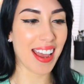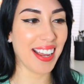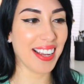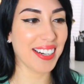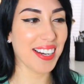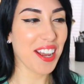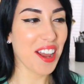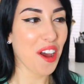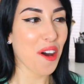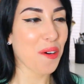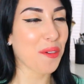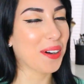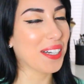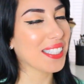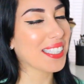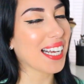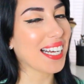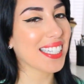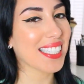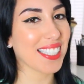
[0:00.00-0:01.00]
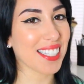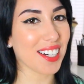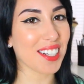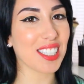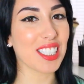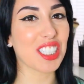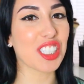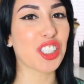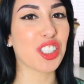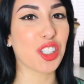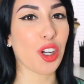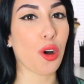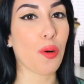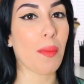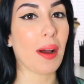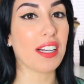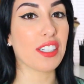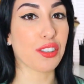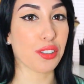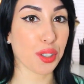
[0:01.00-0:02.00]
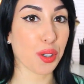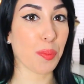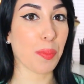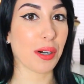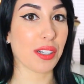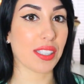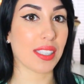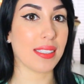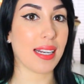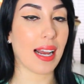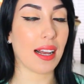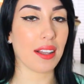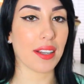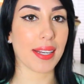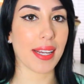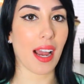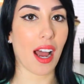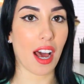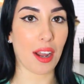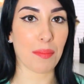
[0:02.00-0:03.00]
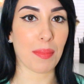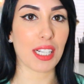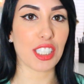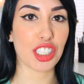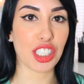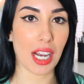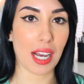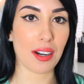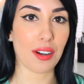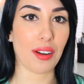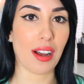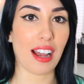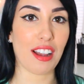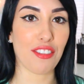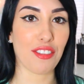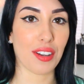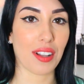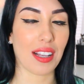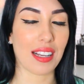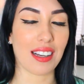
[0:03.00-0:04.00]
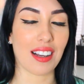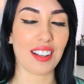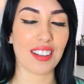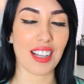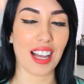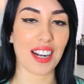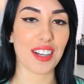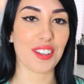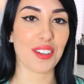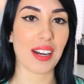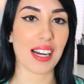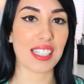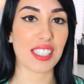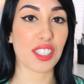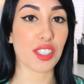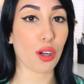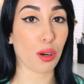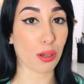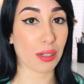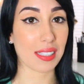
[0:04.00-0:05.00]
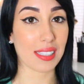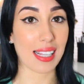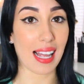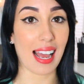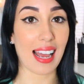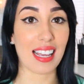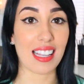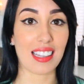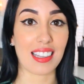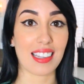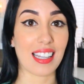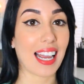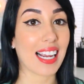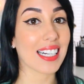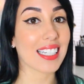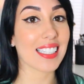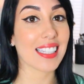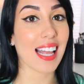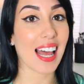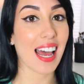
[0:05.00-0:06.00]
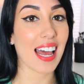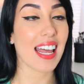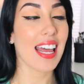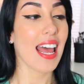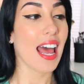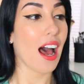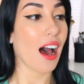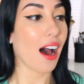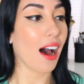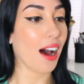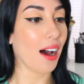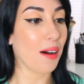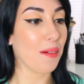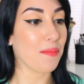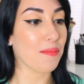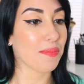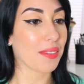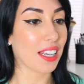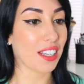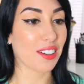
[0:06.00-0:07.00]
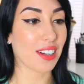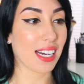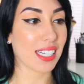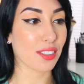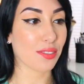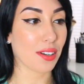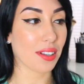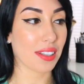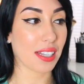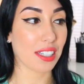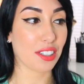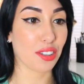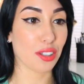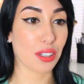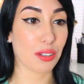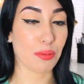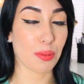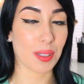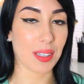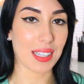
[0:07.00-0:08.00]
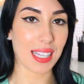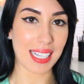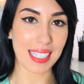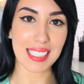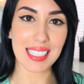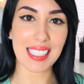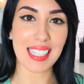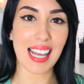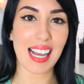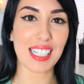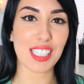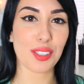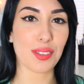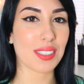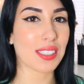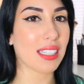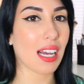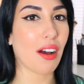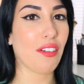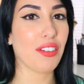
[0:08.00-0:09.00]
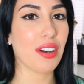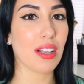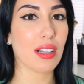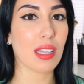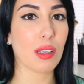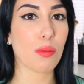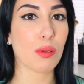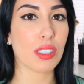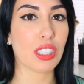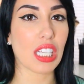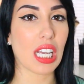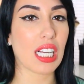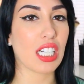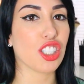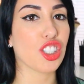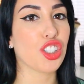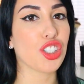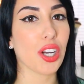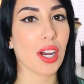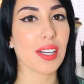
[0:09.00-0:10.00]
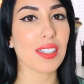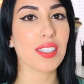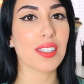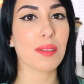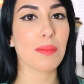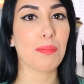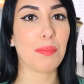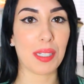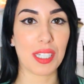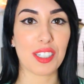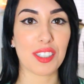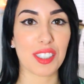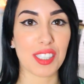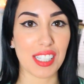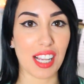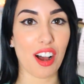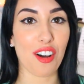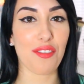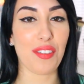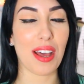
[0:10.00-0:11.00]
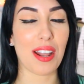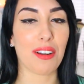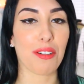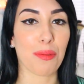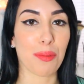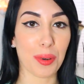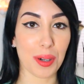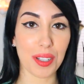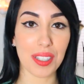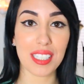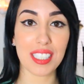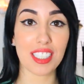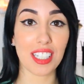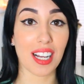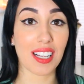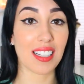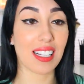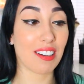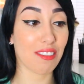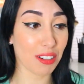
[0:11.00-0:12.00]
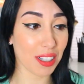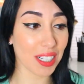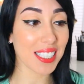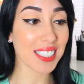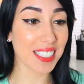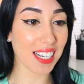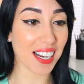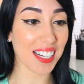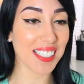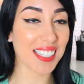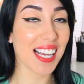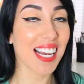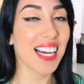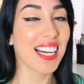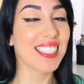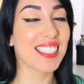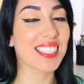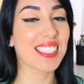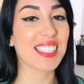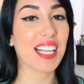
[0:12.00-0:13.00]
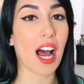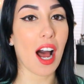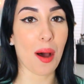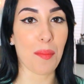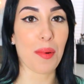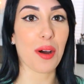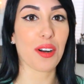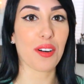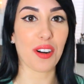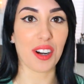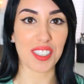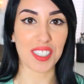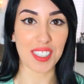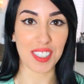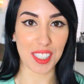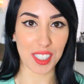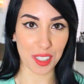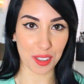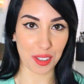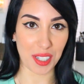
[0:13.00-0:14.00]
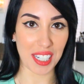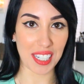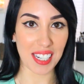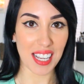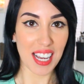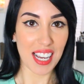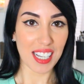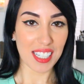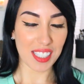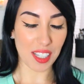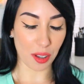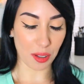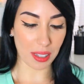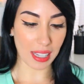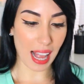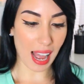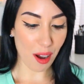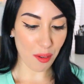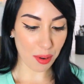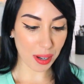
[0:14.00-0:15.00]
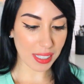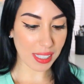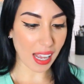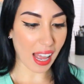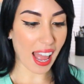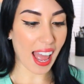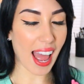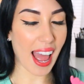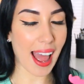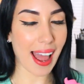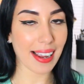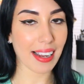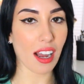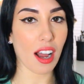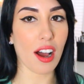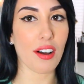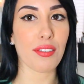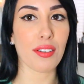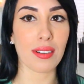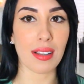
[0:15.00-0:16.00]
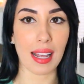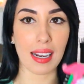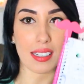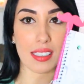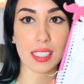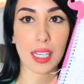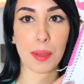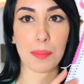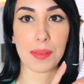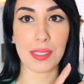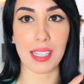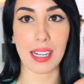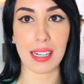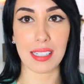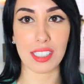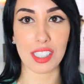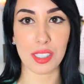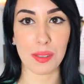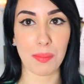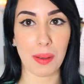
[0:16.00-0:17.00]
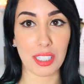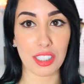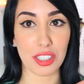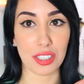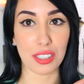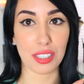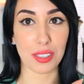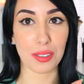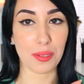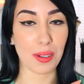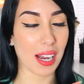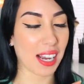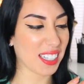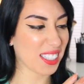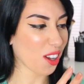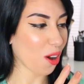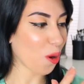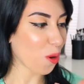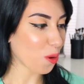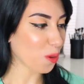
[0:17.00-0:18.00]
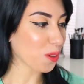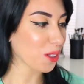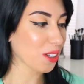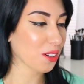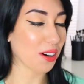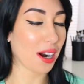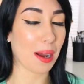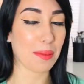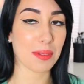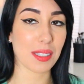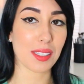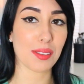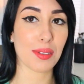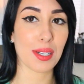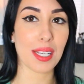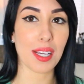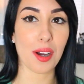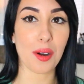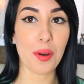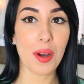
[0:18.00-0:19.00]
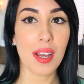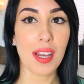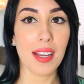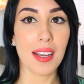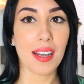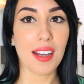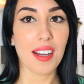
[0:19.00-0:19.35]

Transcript: and once I started to show my true personality on my channel I feel like a lot of you guys noticed that and liked that um, that you guys felt that you could relate to that so I definitely would say just be yourself and it really just it really does just come across the screen. So that was a heck of a lot of tips that I just mentioned to you guys. Holy crap, this video